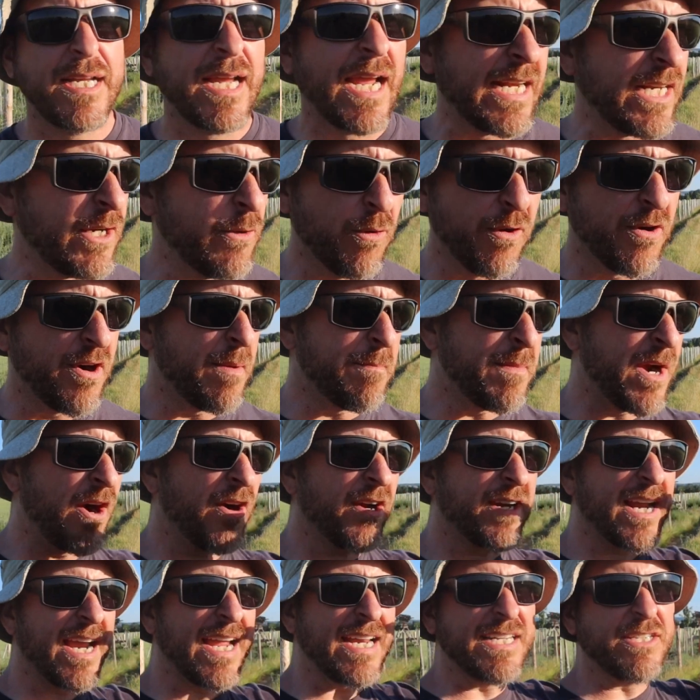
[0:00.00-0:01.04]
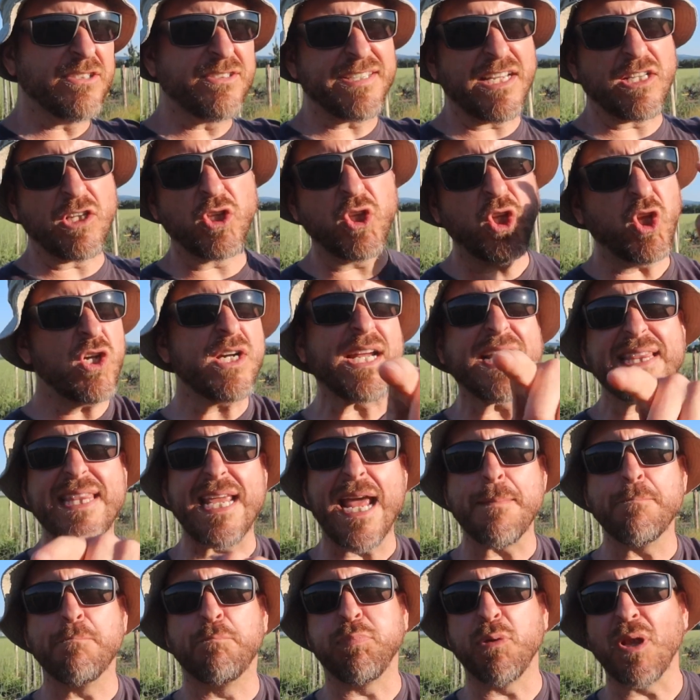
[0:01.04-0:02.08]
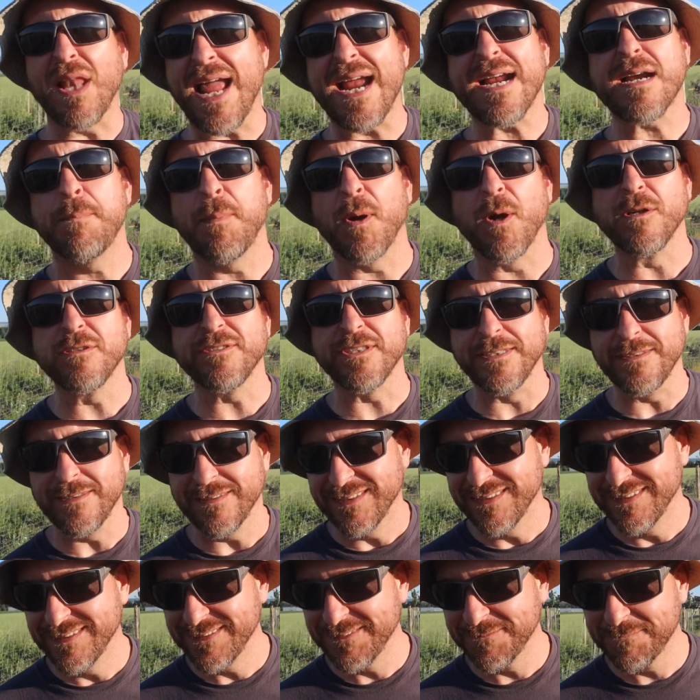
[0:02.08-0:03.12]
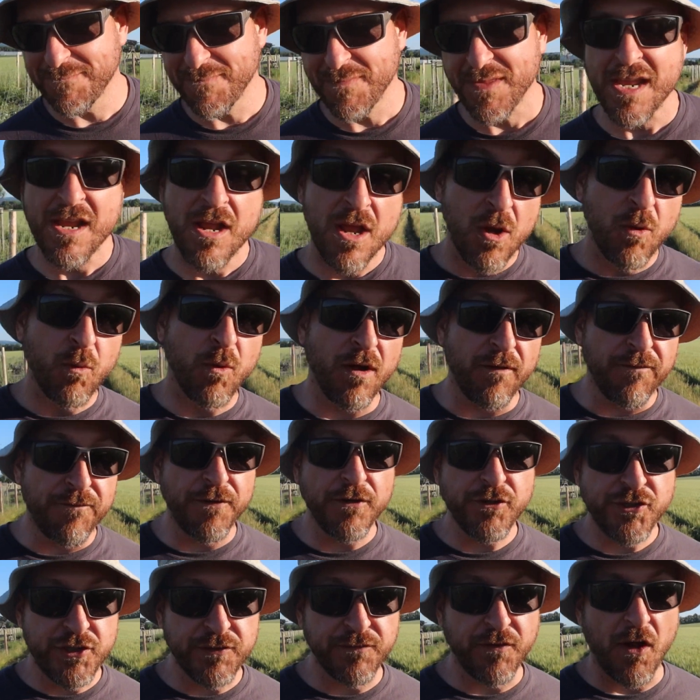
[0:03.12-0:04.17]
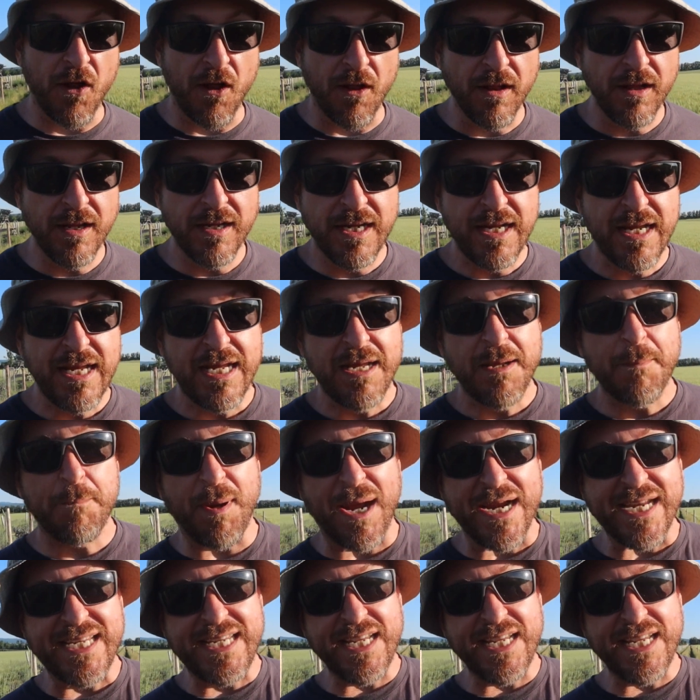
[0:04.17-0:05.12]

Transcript: and you were in America and you said, look at that black person? Well, first of all, by